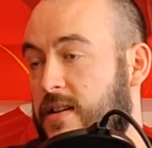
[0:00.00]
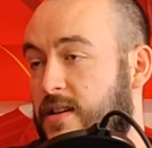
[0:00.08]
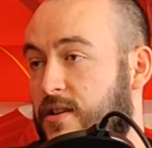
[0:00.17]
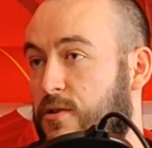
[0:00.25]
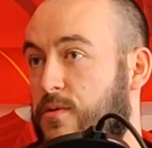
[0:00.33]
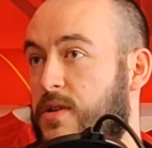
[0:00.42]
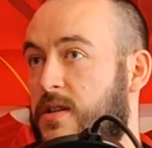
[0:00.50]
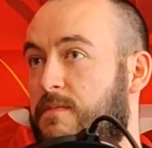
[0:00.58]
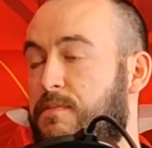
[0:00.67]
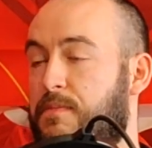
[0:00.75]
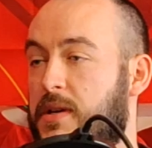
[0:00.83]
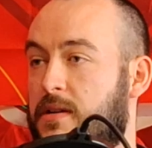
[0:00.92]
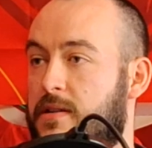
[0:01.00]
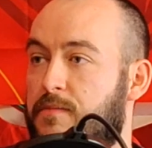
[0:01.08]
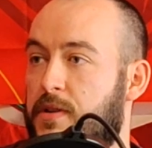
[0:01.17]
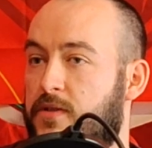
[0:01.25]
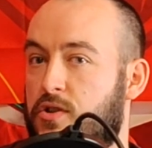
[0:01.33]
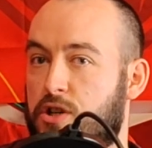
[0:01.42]
So it was a bit, a
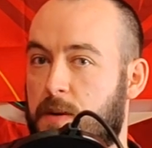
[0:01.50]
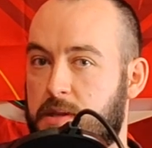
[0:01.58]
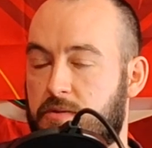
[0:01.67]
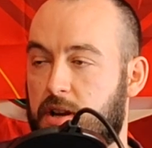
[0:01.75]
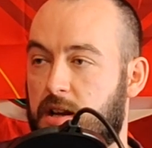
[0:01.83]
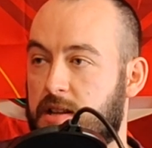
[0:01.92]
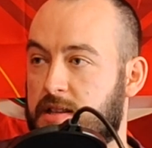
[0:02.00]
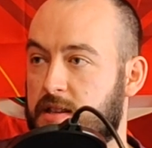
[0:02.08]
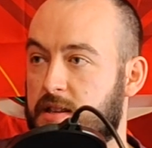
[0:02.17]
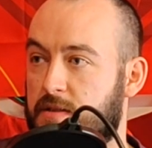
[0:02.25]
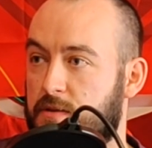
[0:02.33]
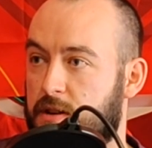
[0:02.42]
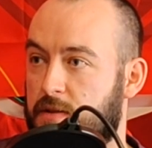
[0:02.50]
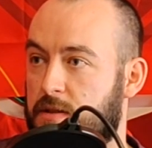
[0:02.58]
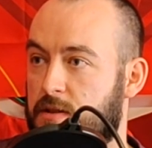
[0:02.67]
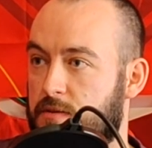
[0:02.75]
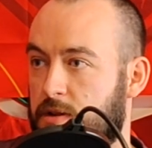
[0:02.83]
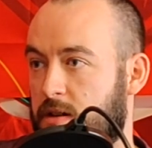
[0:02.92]
bit of a drop to reality when I
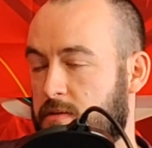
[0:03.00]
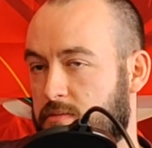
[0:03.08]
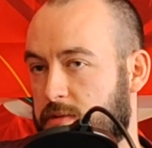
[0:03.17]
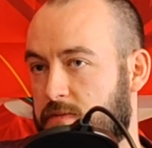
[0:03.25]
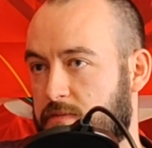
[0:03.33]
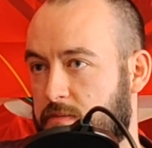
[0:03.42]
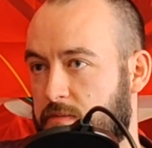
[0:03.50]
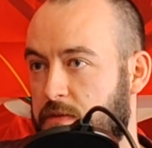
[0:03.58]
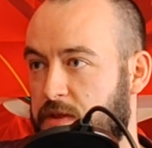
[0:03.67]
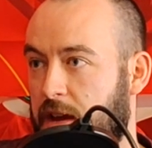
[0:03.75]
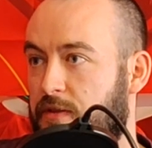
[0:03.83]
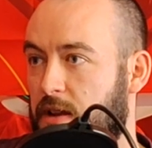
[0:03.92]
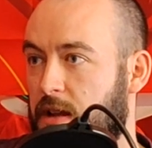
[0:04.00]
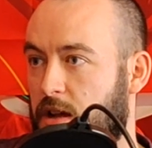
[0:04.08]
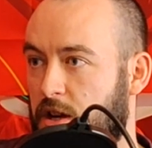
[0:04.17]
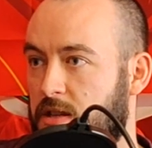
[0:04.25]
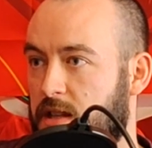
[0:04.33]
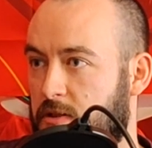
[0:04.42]
thought, well, we've, we've definitely
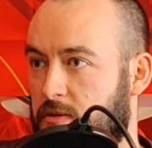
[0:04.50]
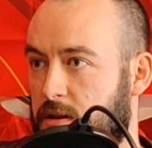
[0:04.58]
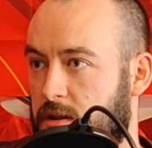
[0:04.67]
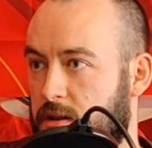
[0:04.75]
lost now.